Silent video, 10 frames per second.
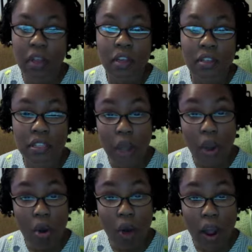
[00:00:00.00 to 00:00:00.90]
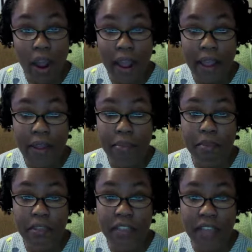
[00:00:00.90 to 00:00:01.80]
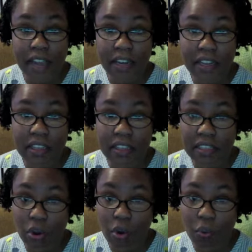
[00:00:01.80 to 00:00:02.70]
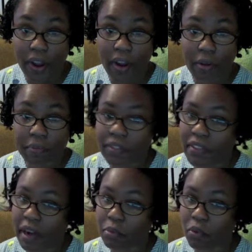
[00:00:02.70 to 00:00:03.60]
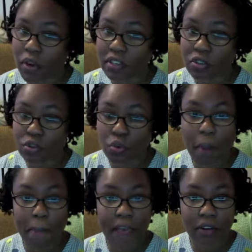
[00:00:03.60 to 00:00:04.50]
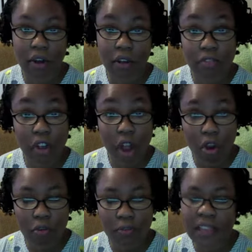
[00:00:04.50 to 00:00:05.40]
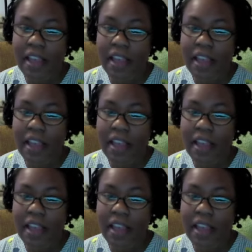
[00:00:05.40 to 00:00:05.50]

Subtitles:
So I'm deciding this go round that I'm going to do a battle of the combs.